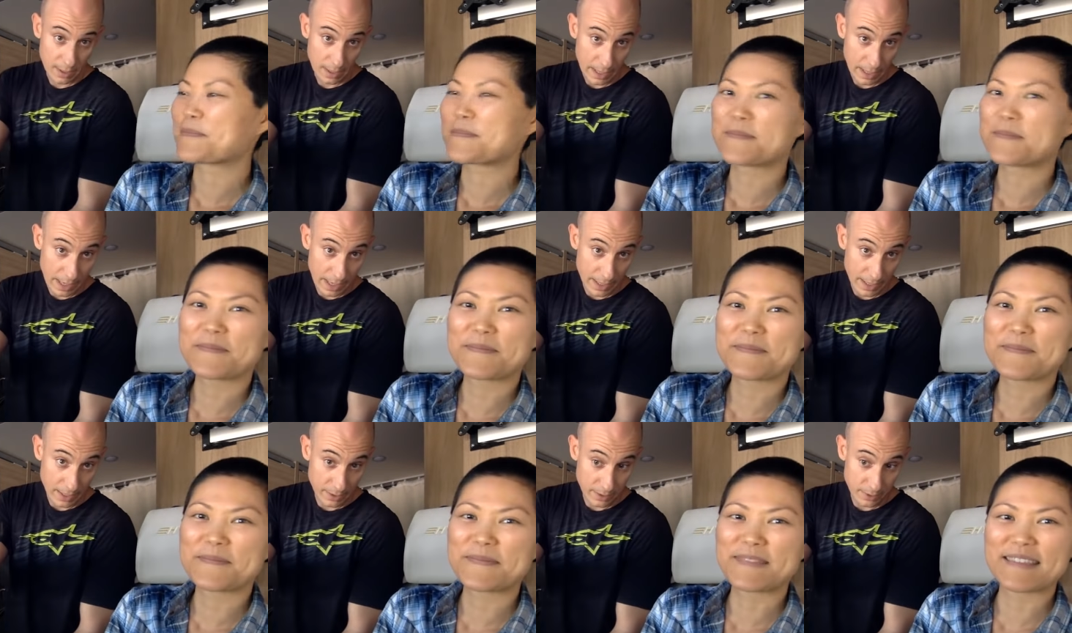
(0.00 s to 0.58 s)
Speaker 1: I
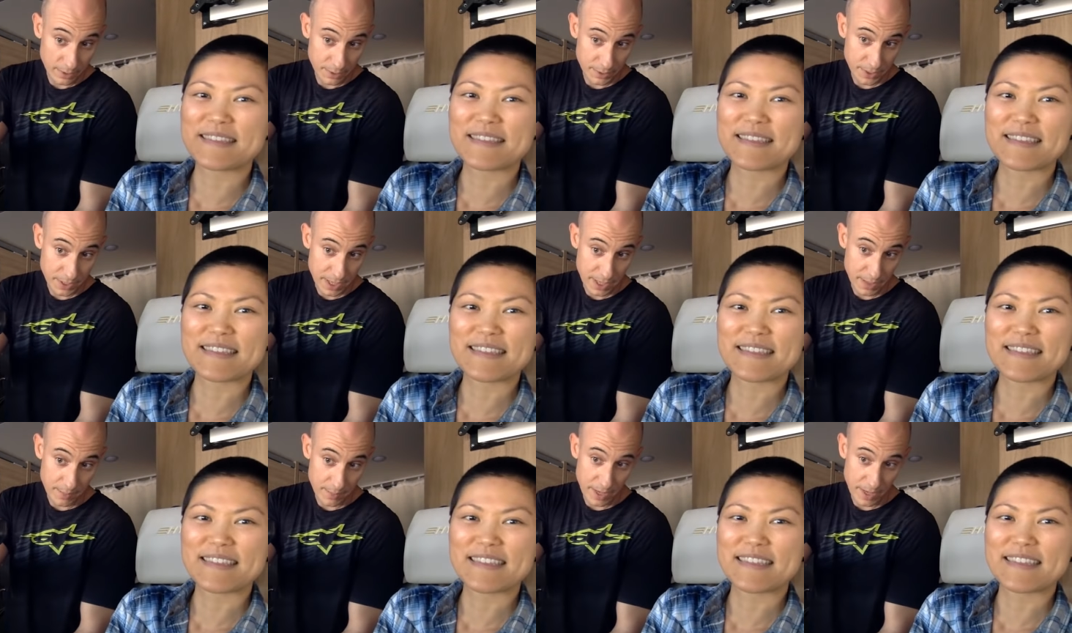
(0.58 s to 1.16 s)
use a
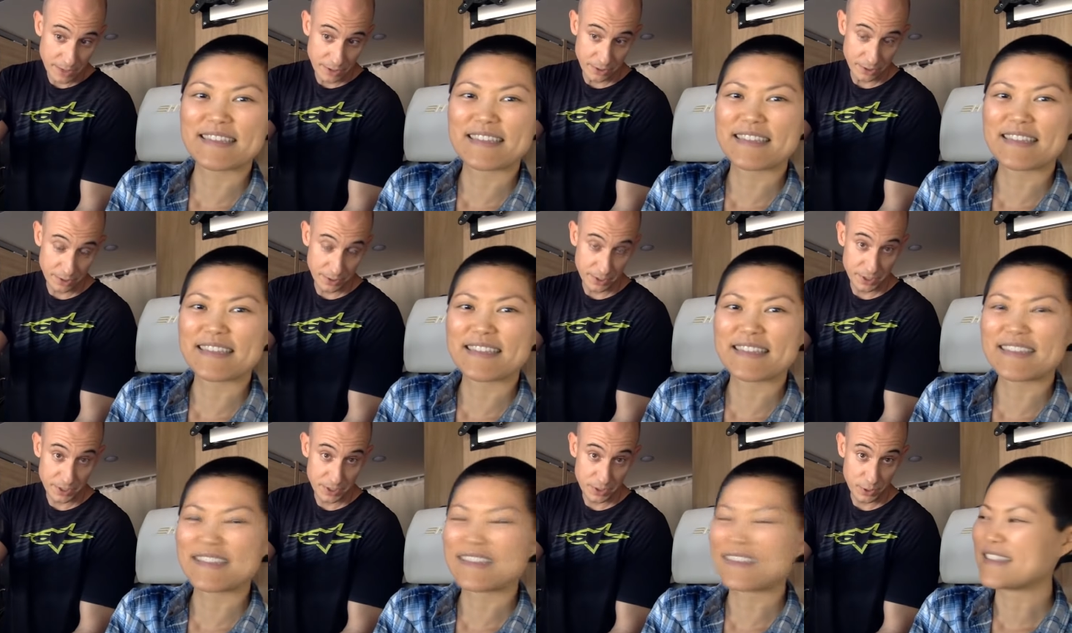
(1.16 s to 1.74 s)
measured
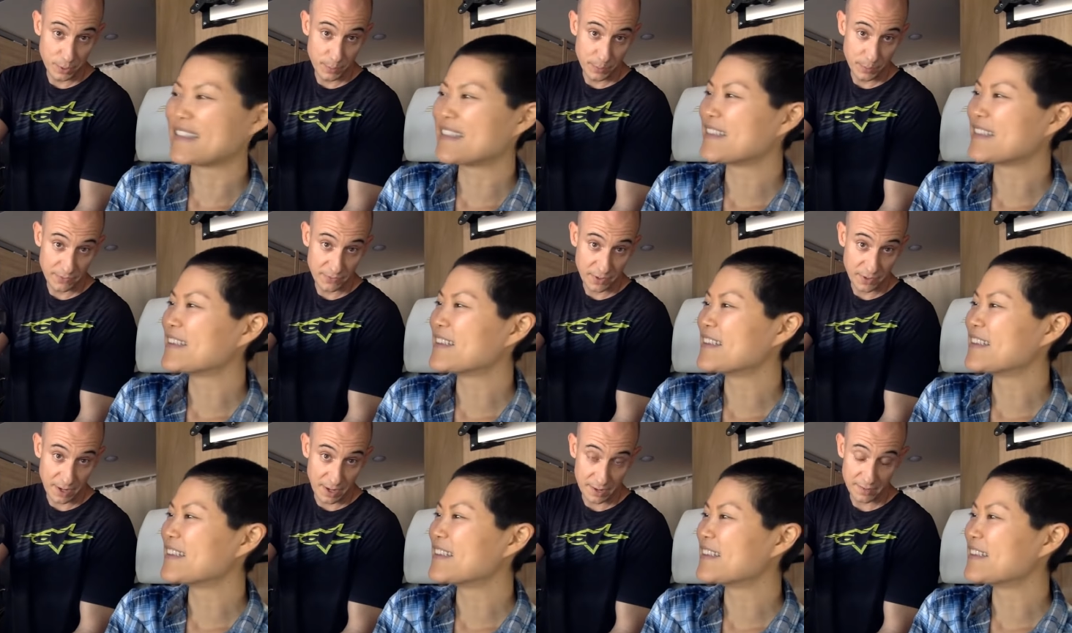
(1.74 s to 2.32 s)
scoop of
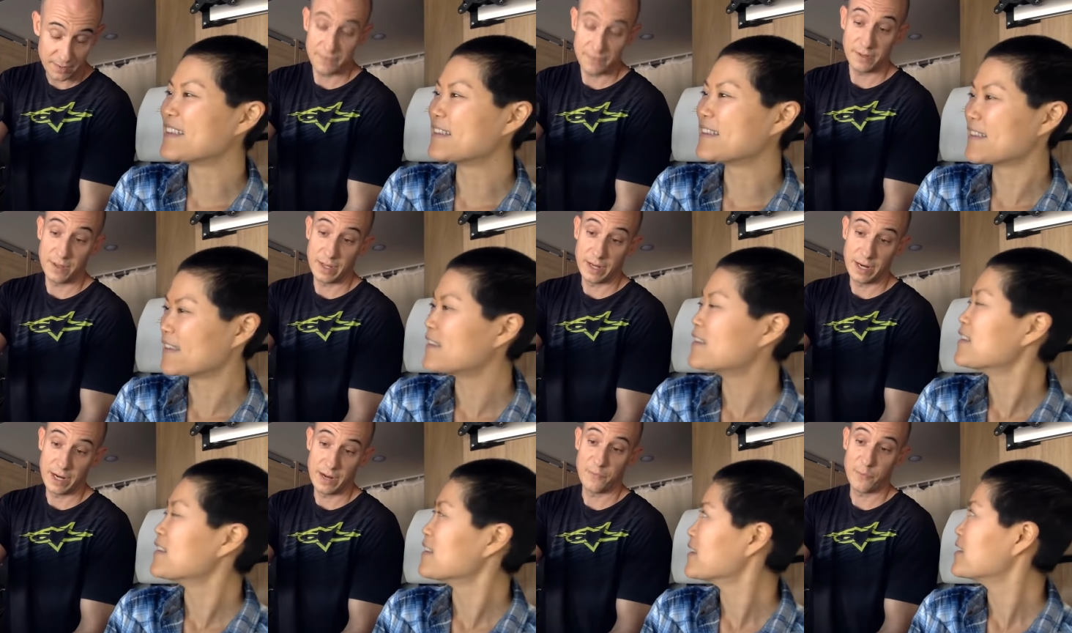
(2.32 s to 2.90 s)
coffee that
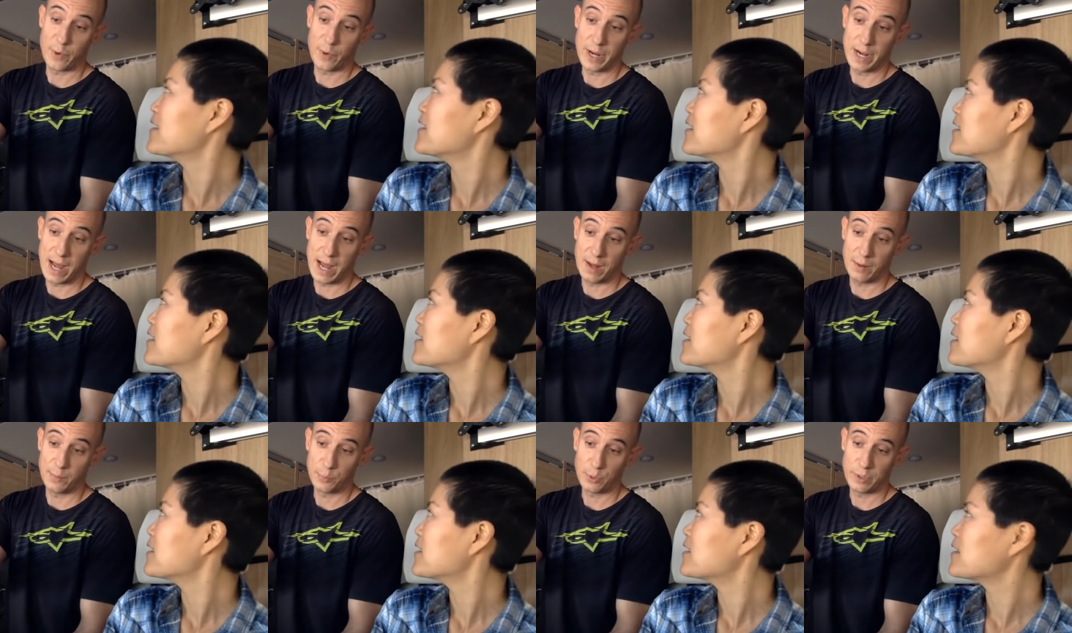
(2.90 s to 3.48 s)
I've weighed out
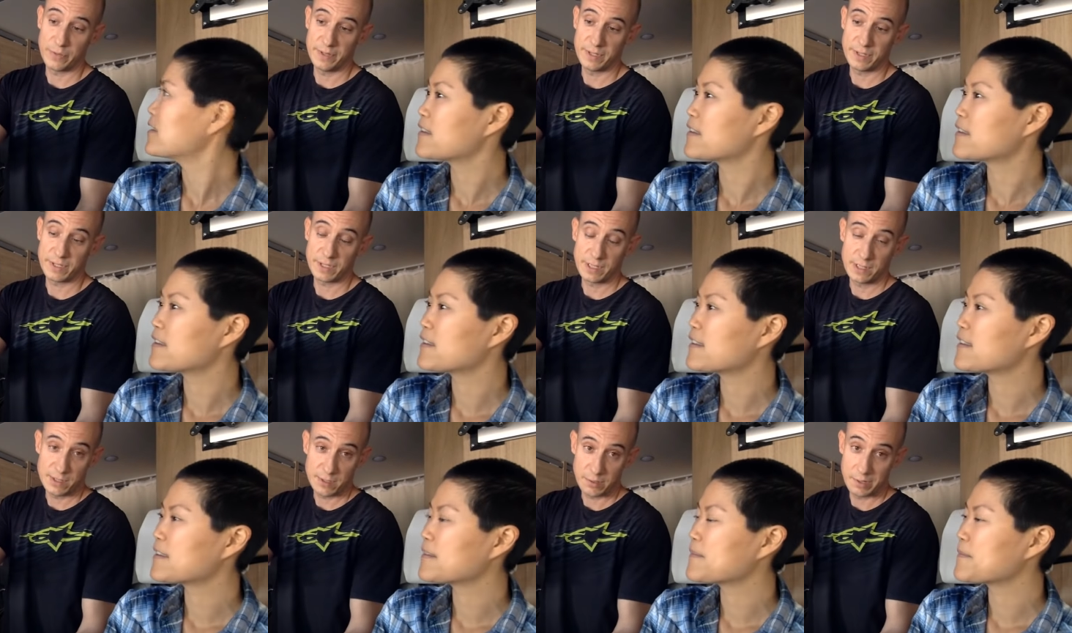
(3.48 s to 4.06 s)
previously
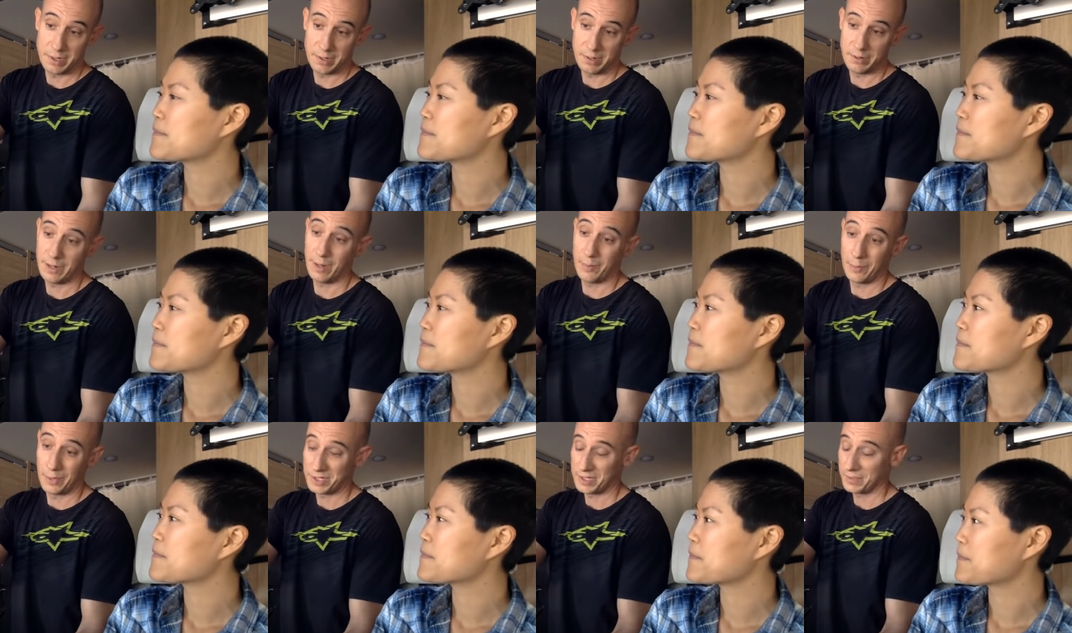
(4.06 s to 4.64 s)
so I know how much I'm